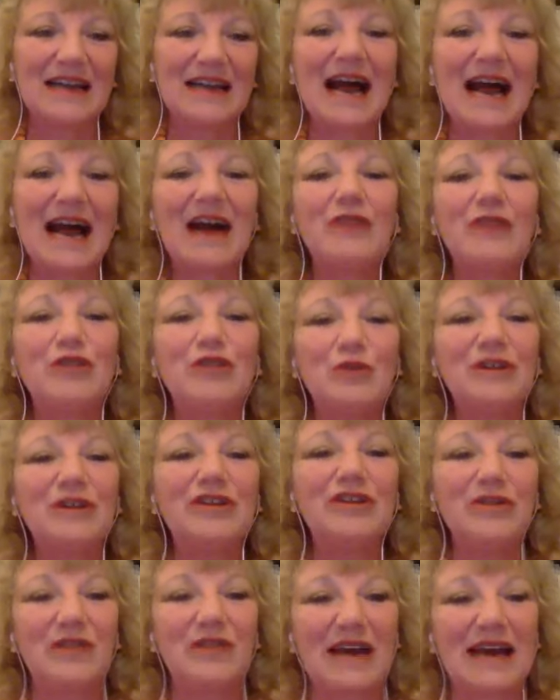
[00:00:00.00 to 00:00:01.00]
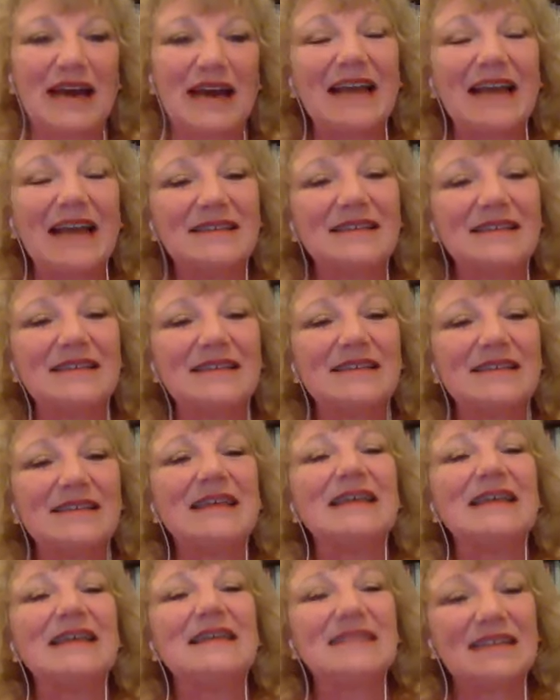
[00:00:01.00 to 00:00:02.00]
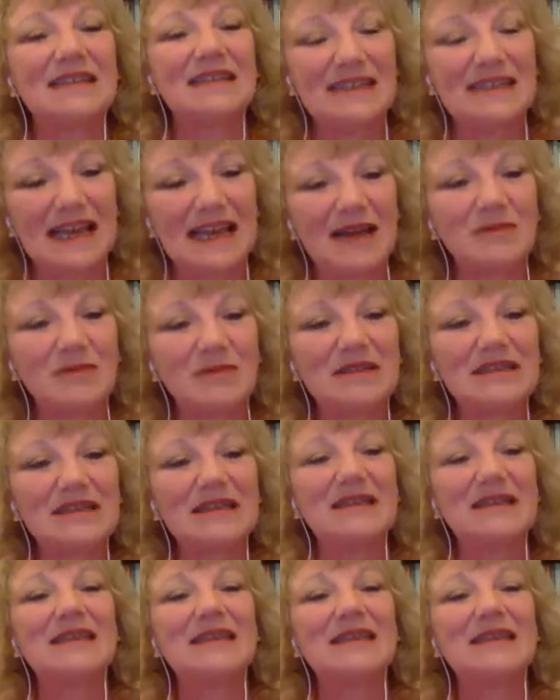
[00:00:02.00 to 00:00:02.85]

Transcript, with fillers: How do we do that? ACEs is an attempt